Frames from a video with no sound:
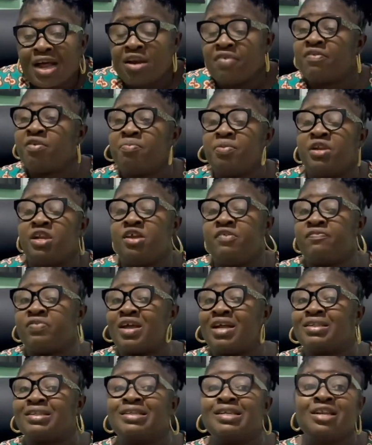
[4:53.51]
never believed
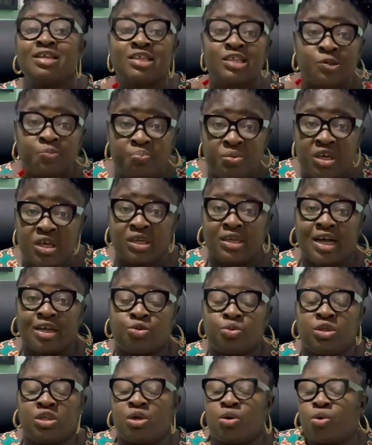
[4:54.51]
that the speed at
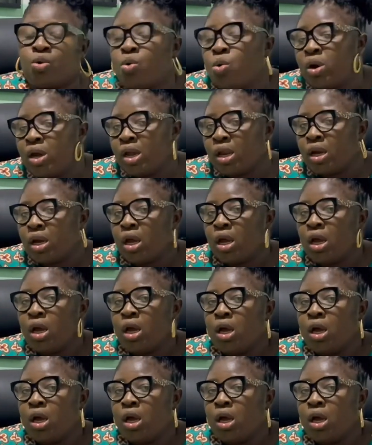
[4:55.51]
which they're going,